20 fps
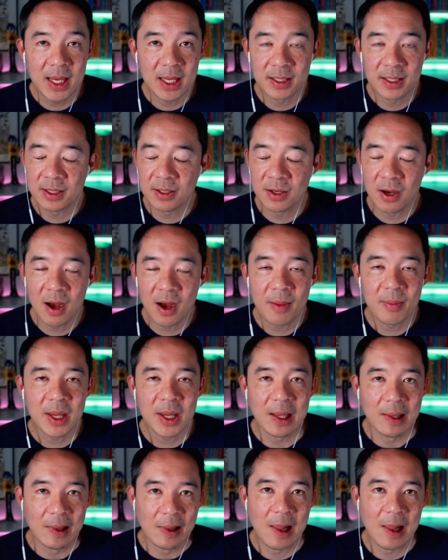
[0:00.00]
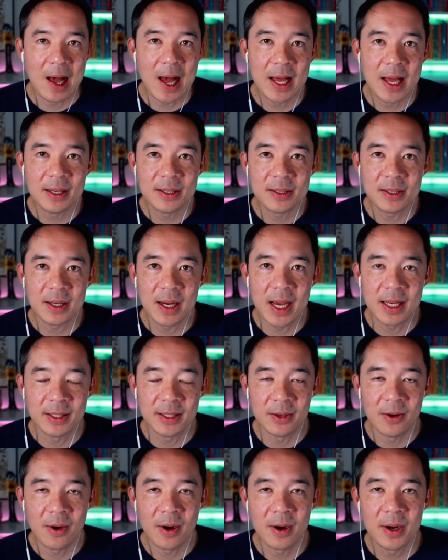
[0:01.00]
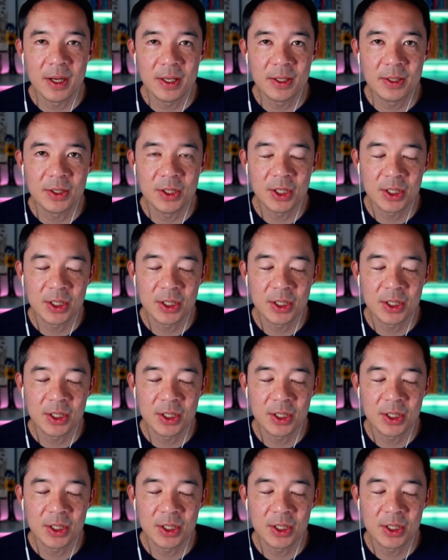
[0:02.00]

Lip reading: It's taught me a lot as an artist,